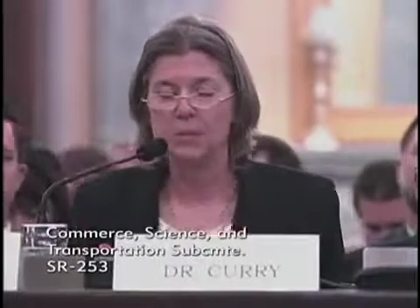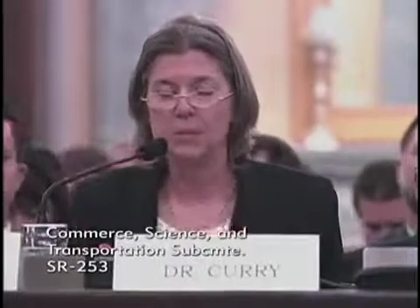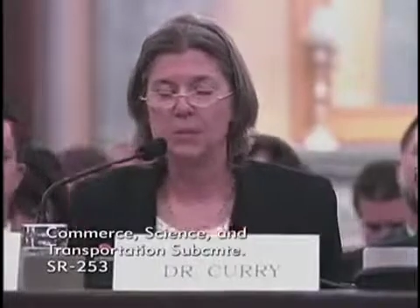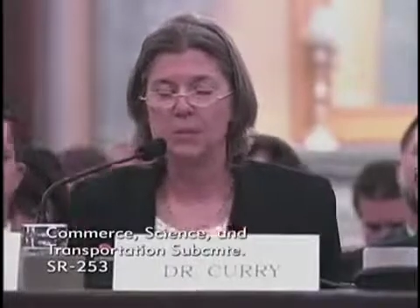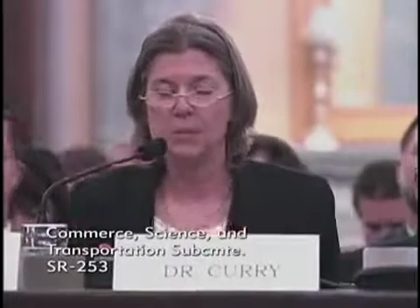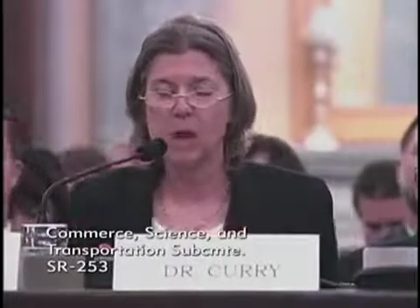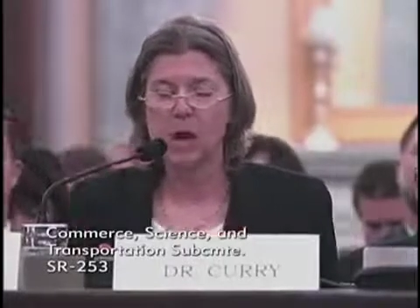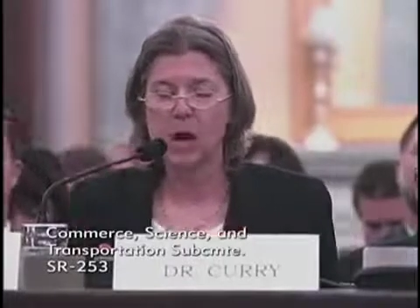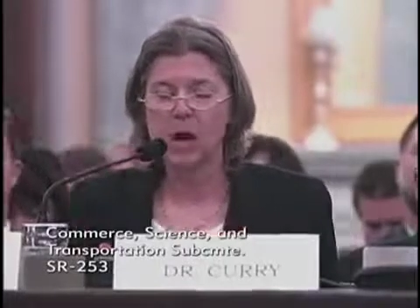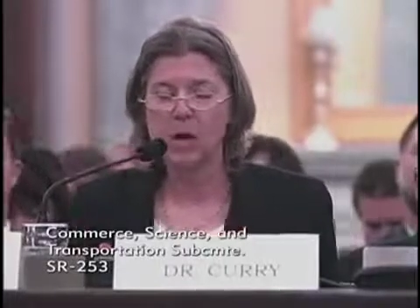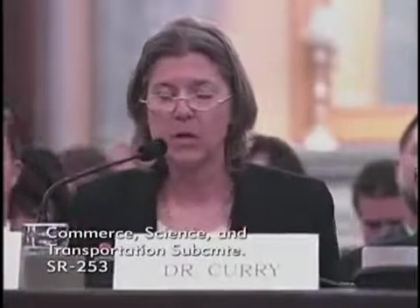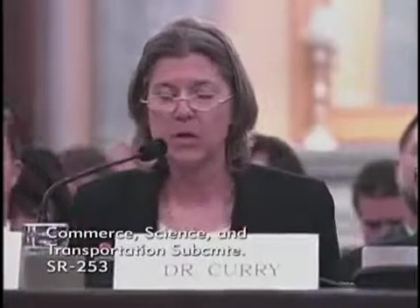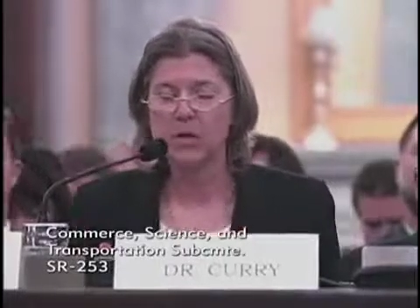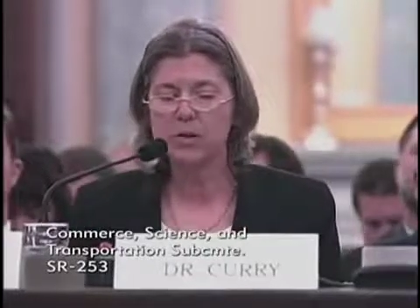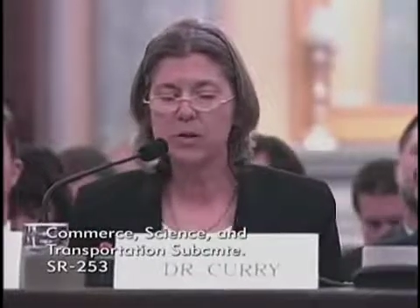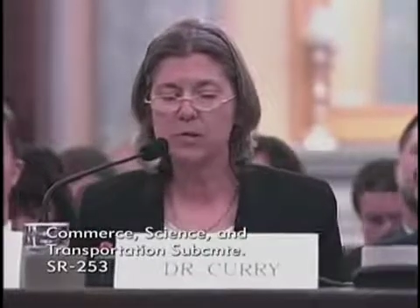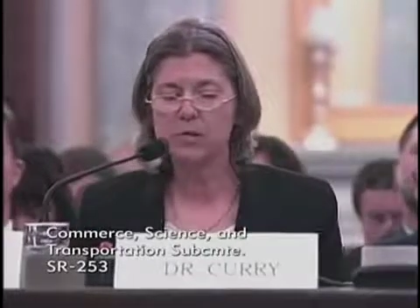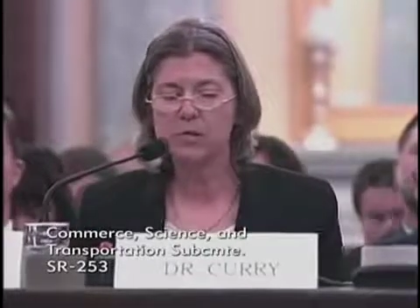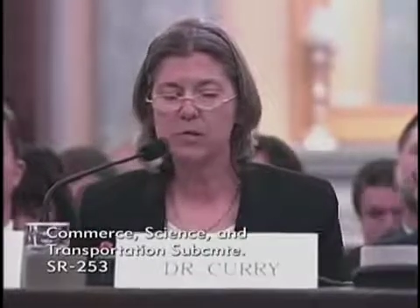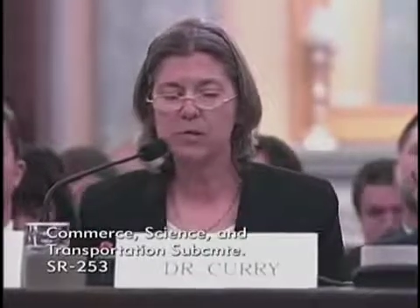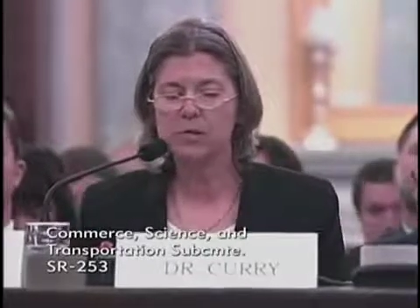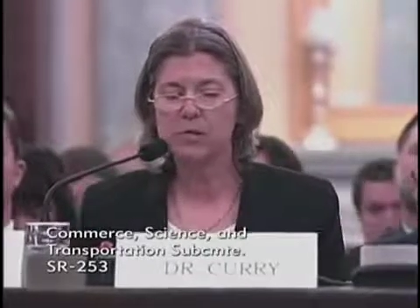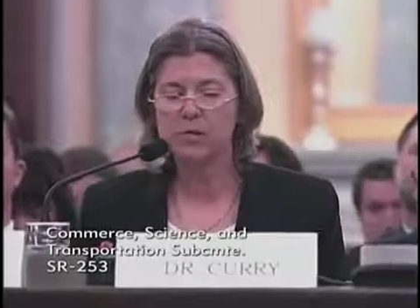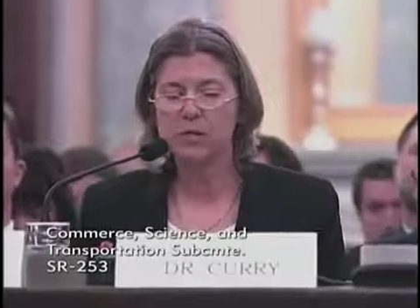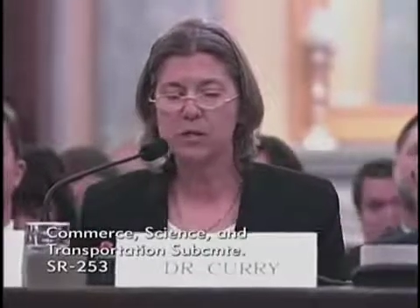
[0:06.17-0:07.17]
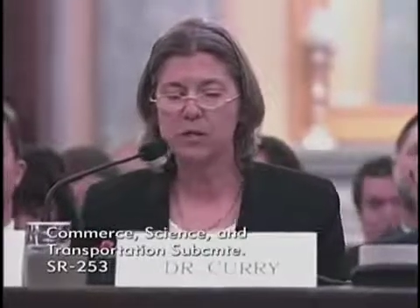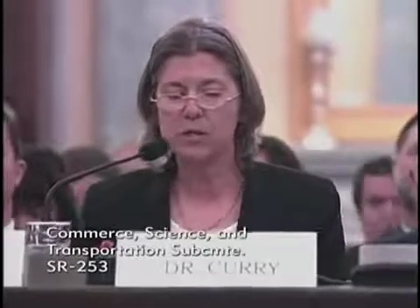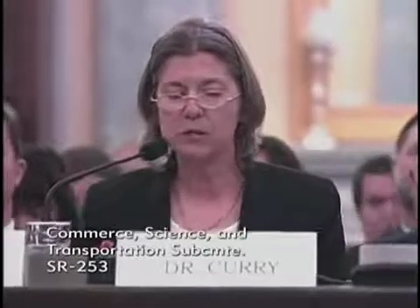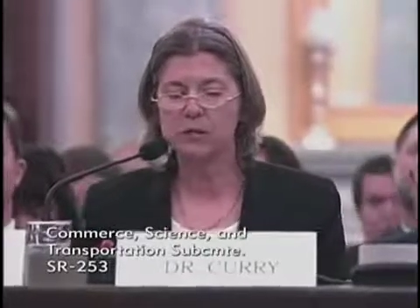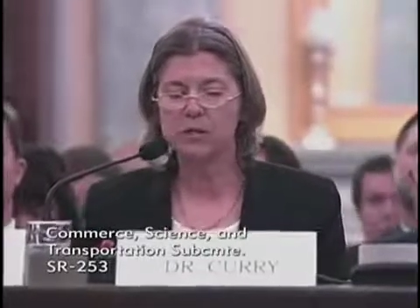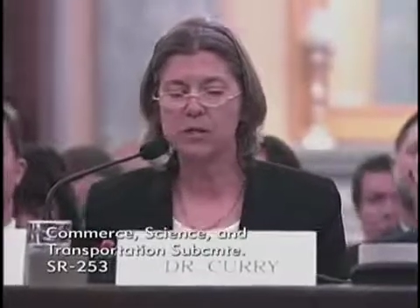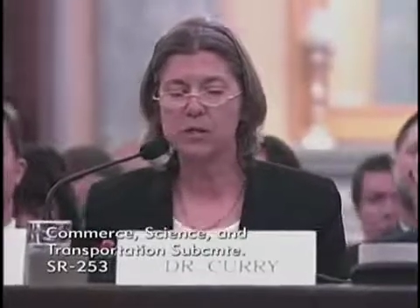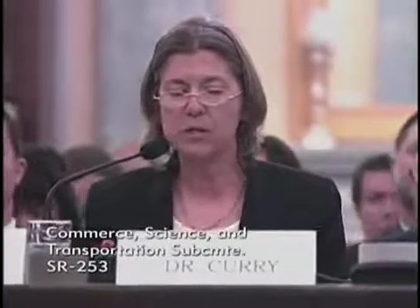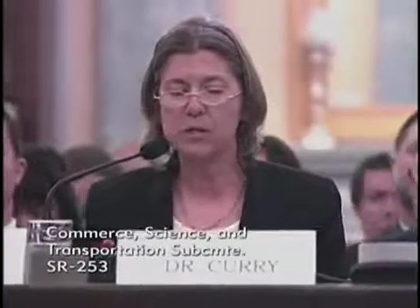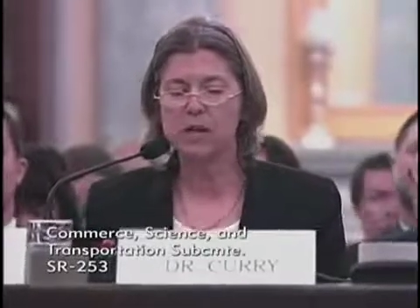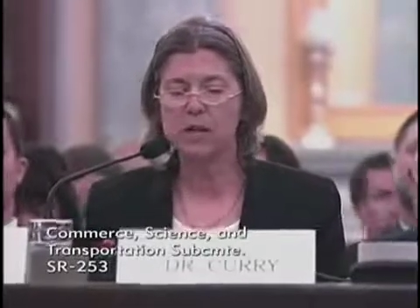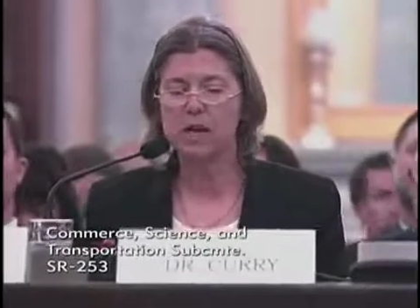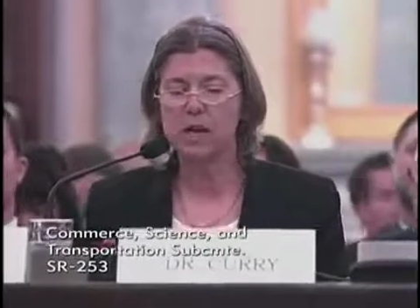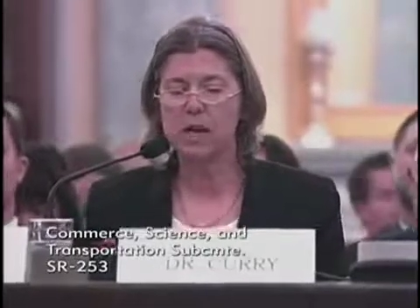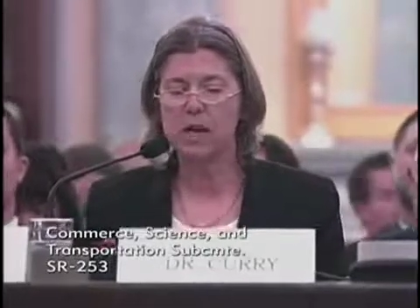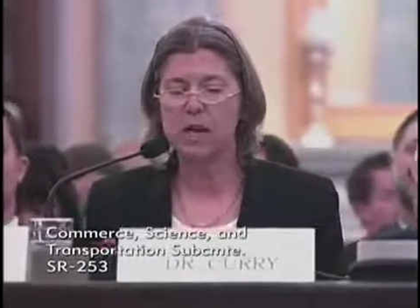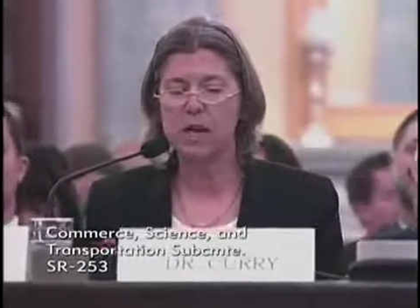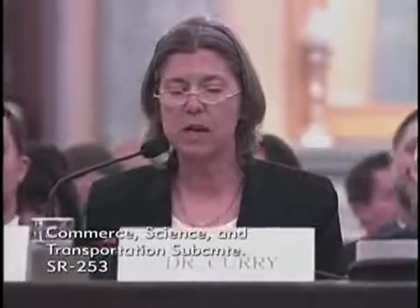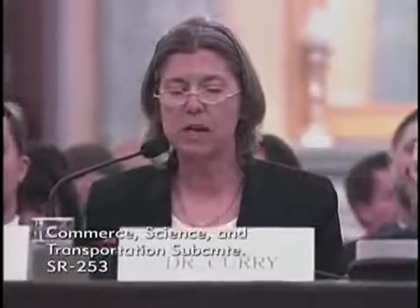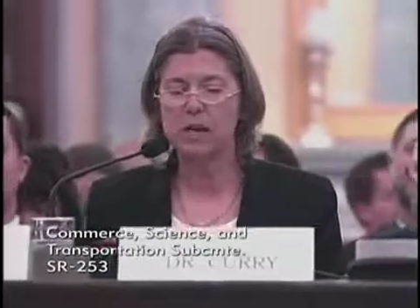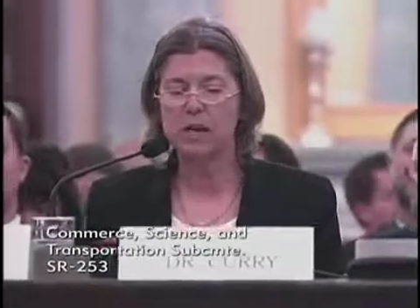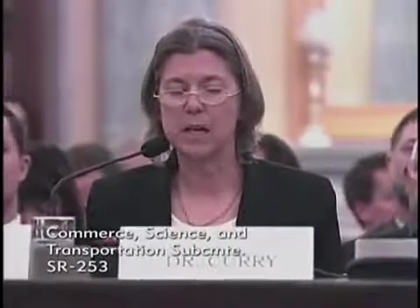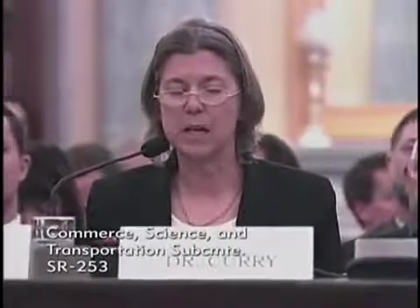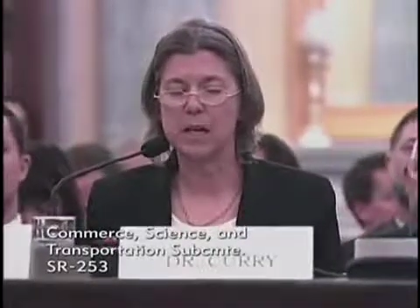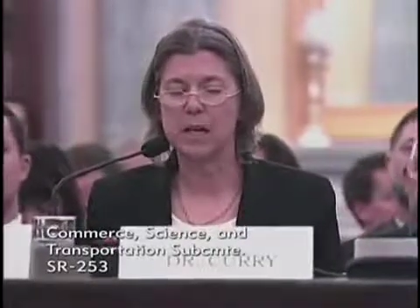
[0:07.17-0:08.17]
Prior to
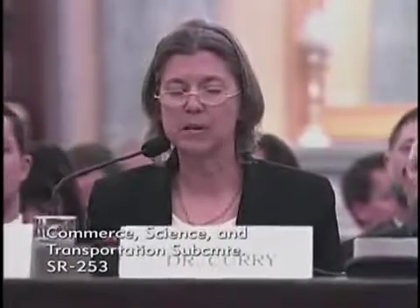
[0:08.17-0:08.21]
2009,